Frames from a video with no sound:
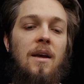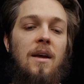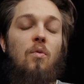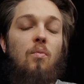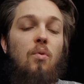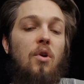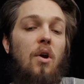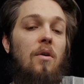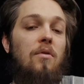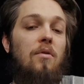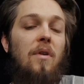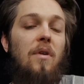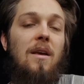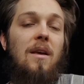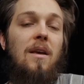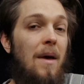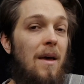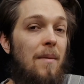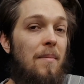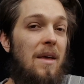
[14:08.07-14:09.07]
you would already
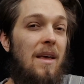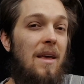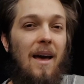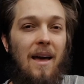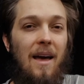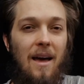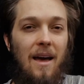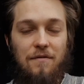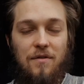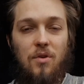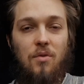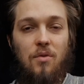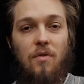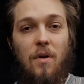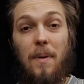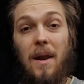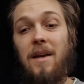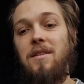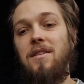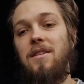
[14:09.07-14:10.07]
maybe have to
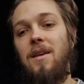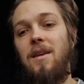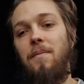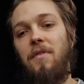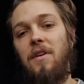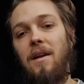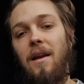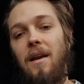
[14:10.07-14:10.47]
replace something